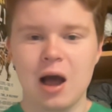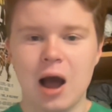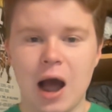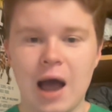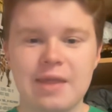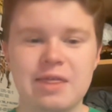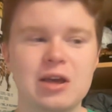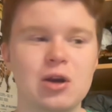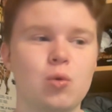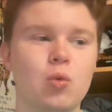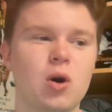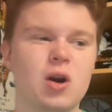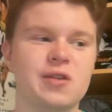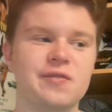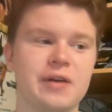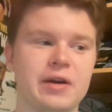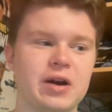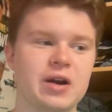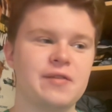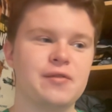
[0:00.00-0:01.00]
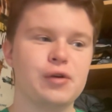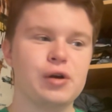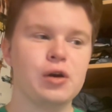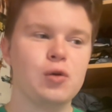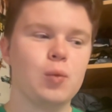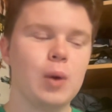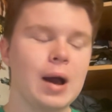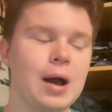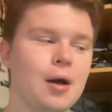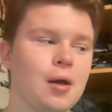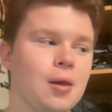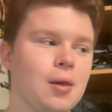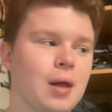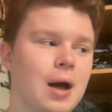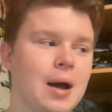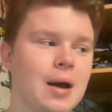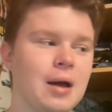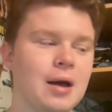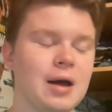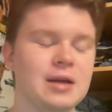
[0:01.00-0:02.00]
I think it worked very, very
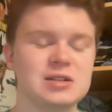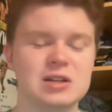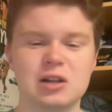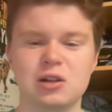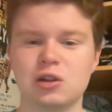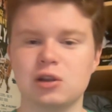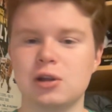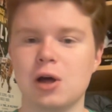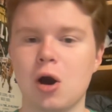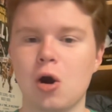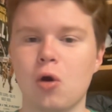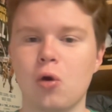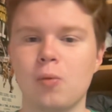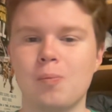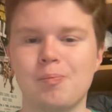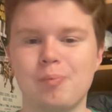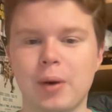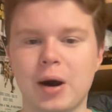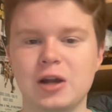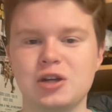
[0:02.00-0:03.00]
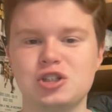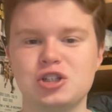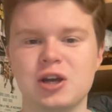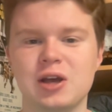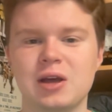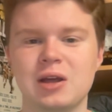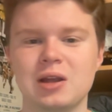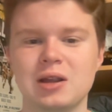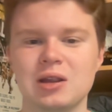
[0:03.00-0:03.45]
well as a low-budget,